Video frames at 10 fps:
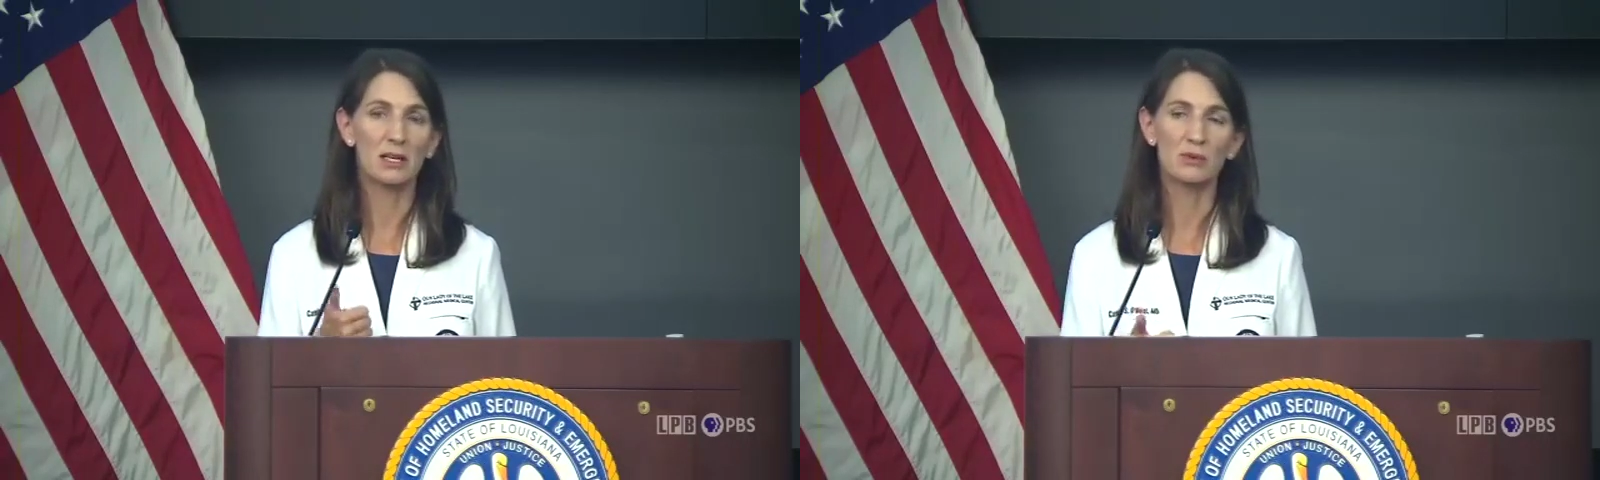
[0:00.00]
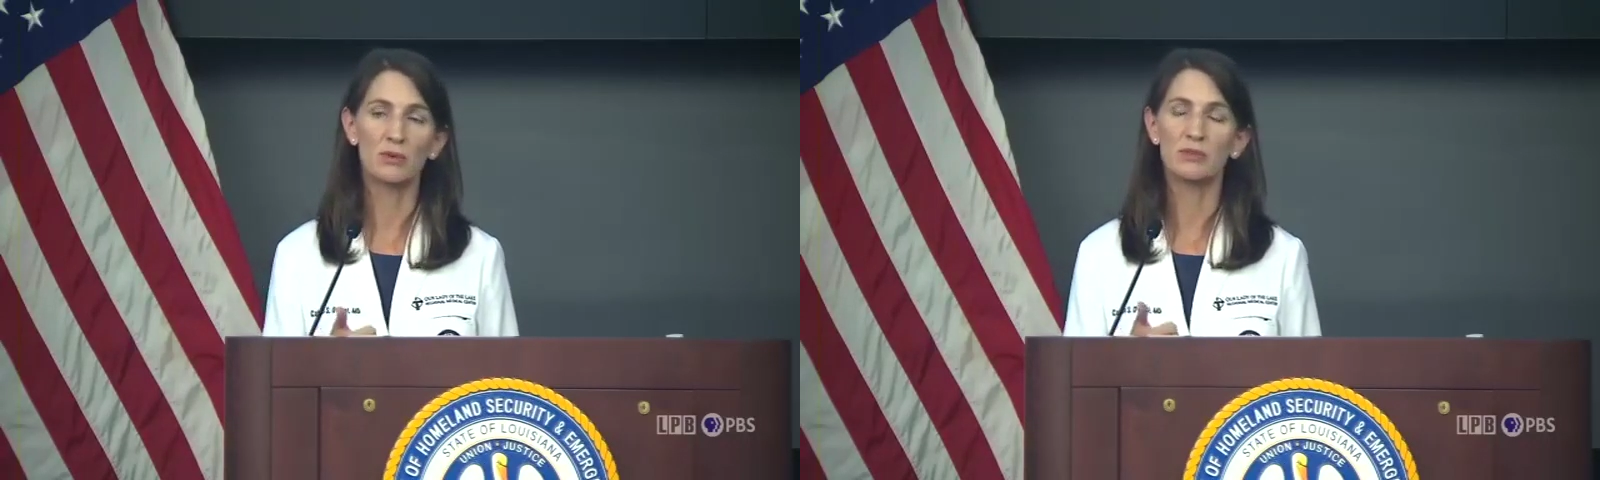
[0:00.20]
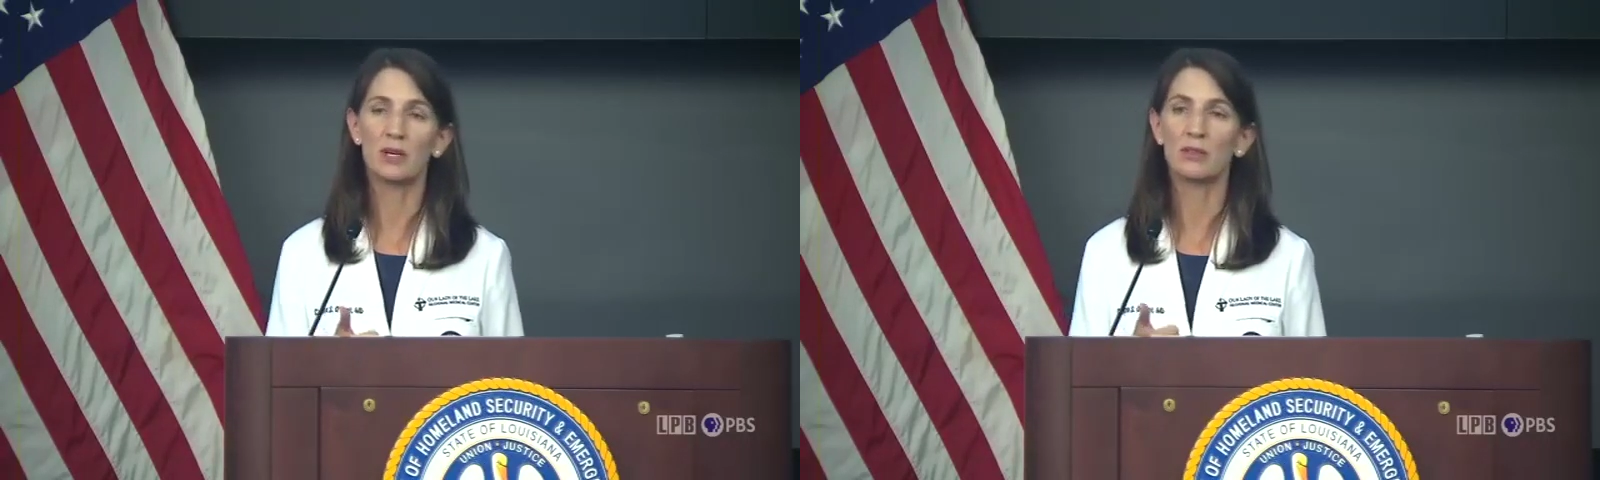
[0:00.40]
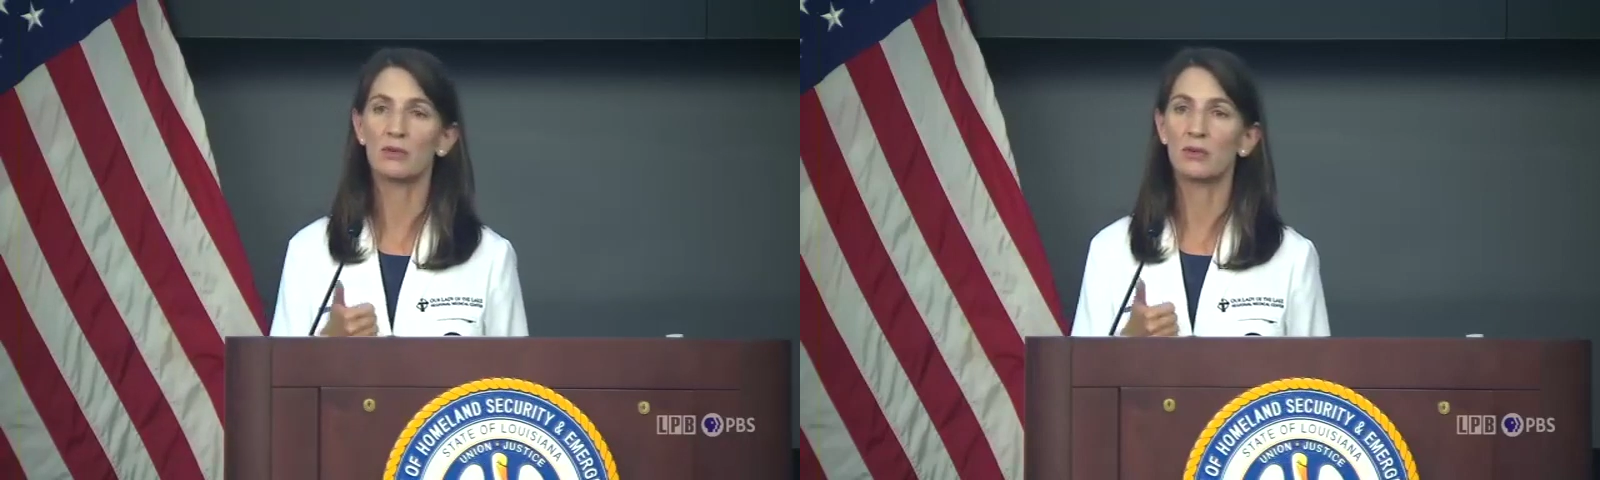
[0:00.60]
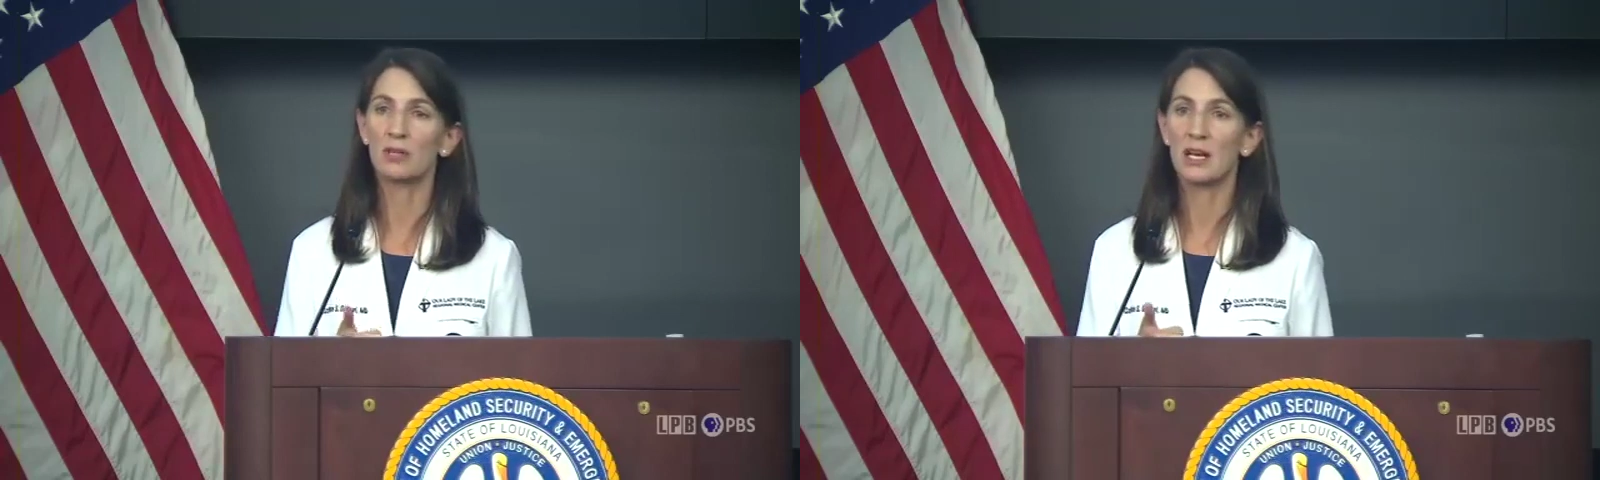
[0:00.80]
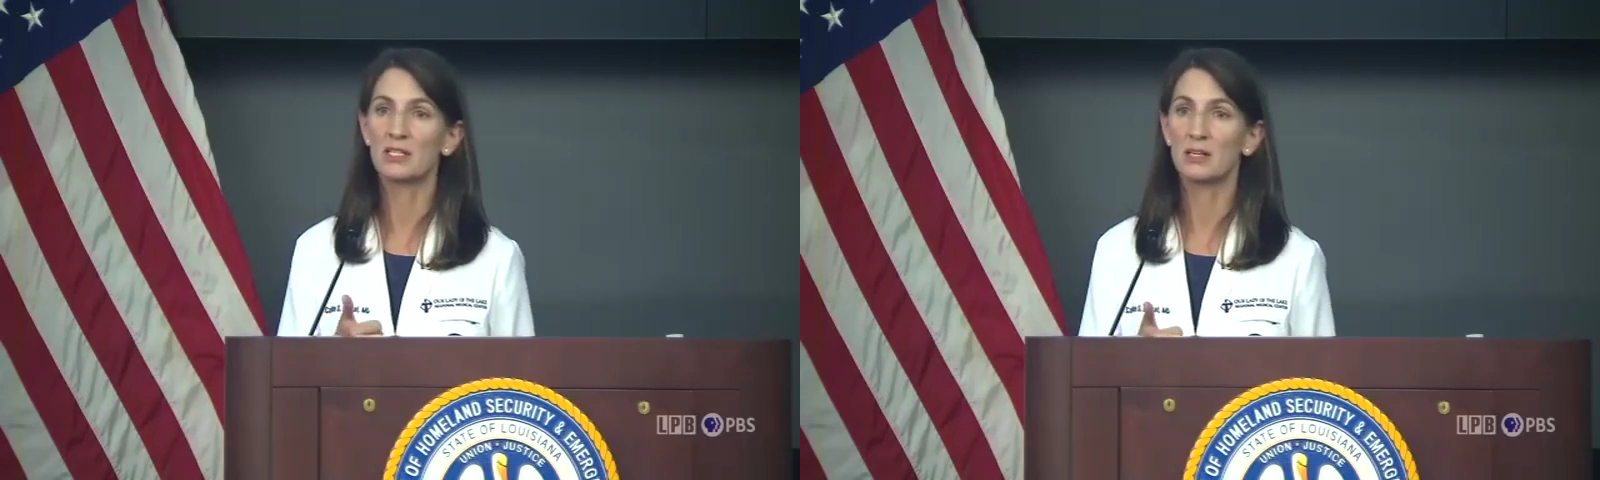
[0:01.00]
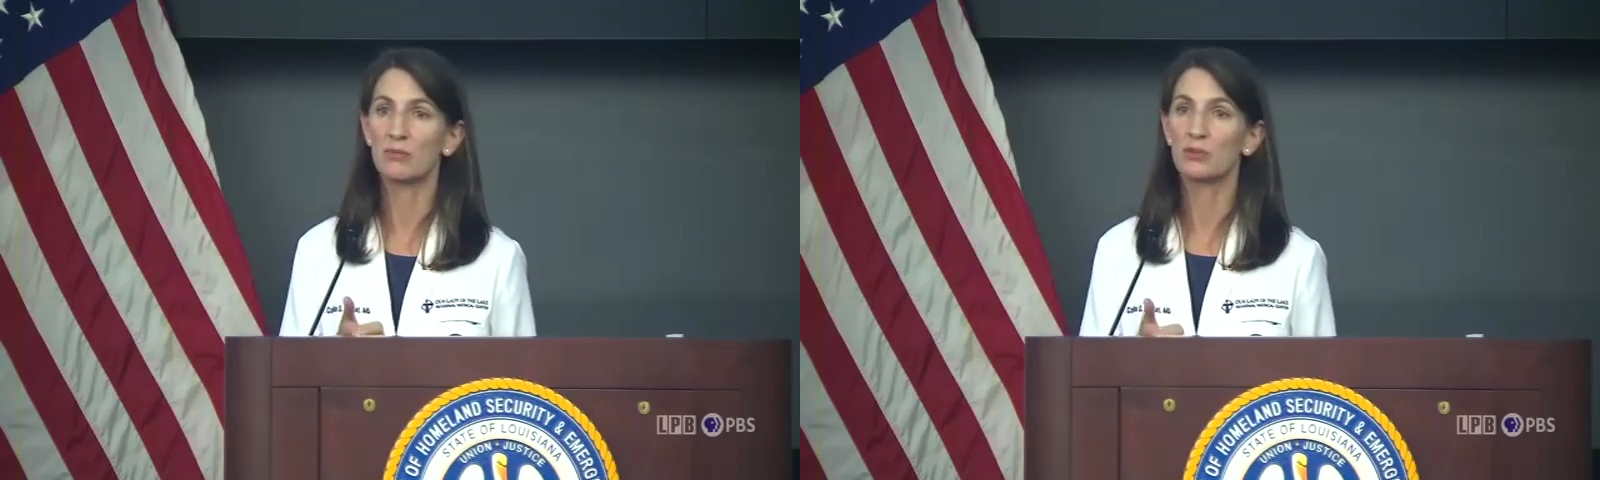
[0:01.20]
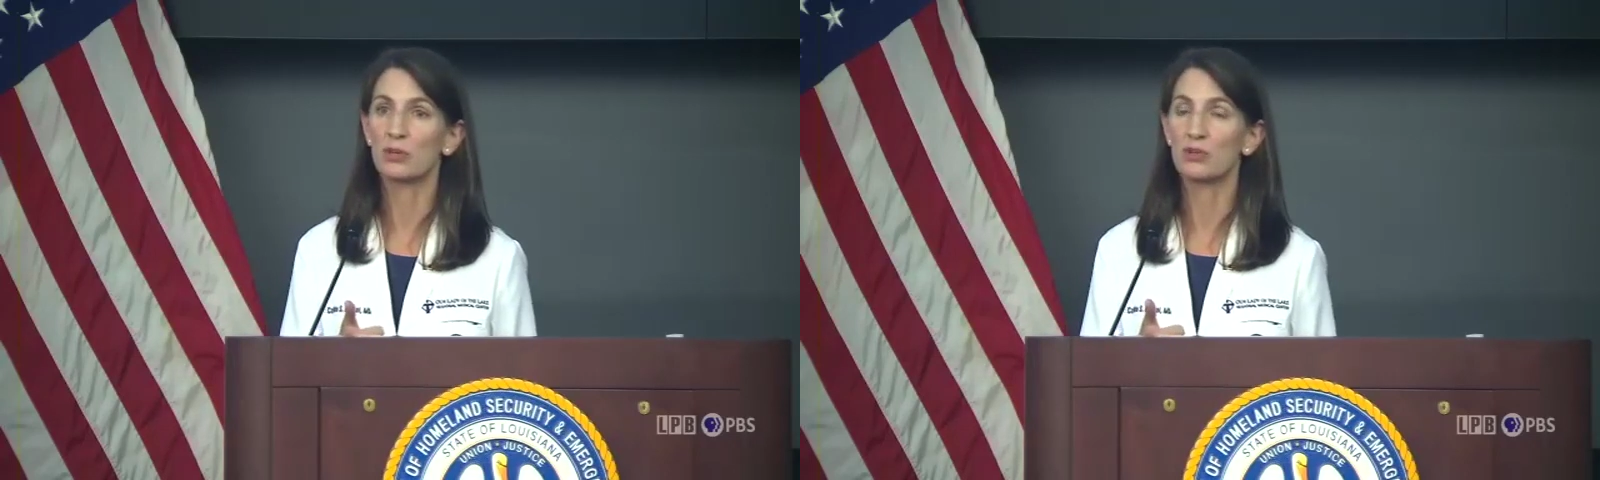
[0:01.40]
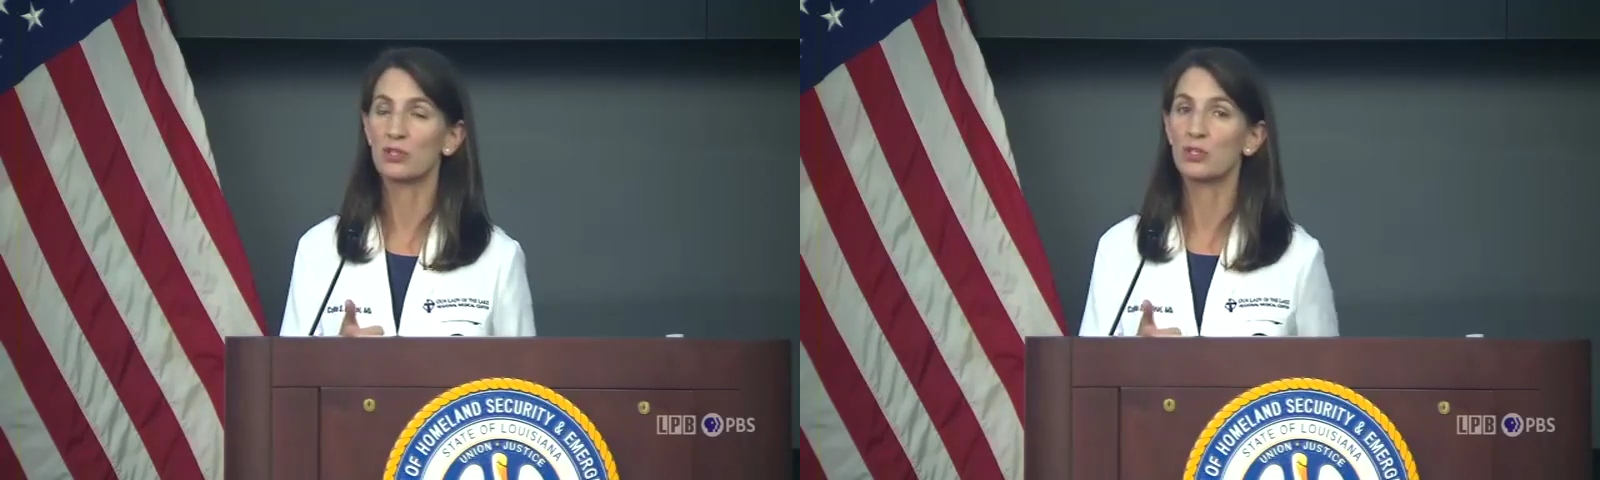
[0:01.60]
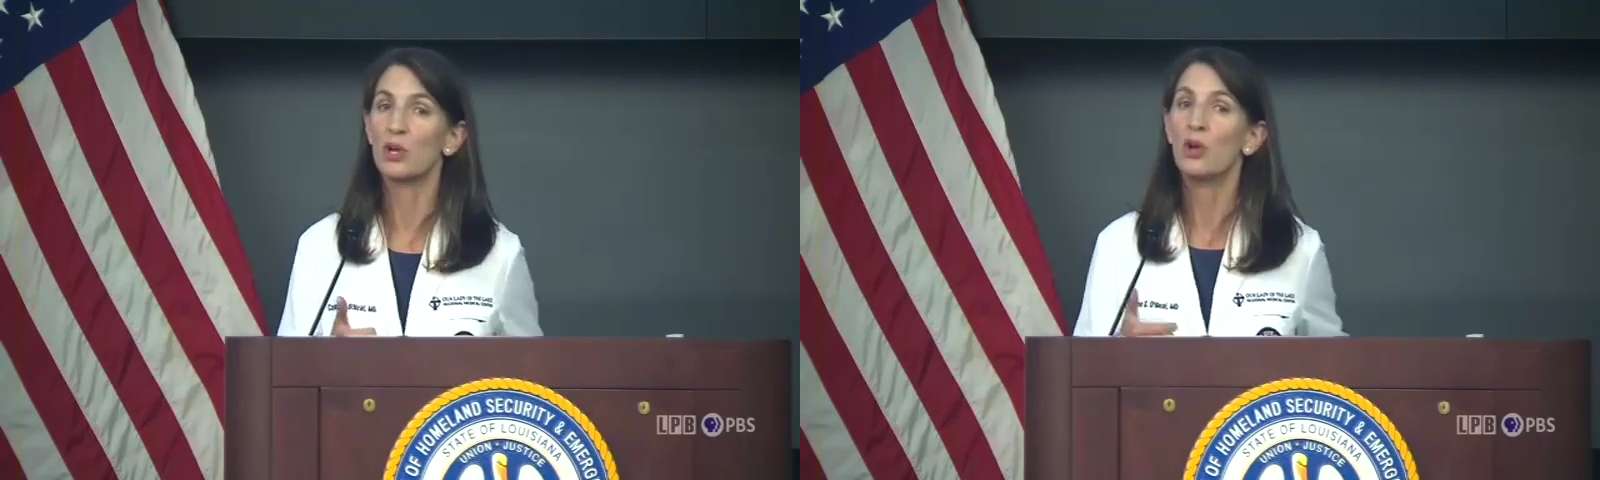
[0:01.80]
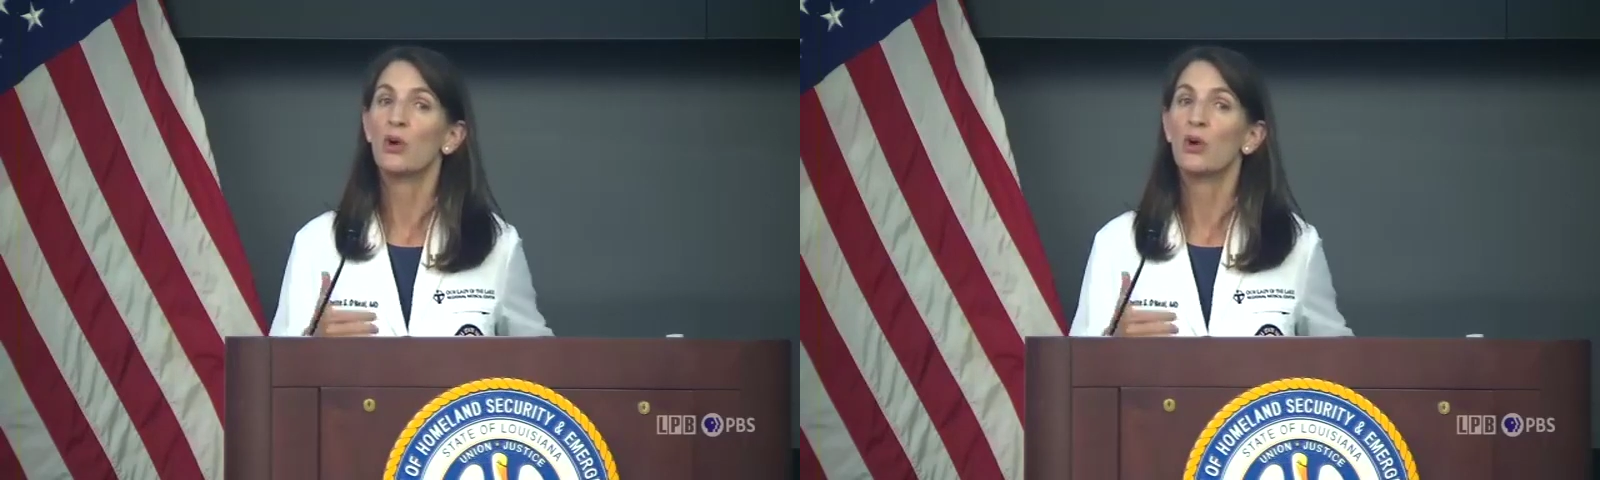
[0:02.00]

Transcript: as we've done through the last several surges,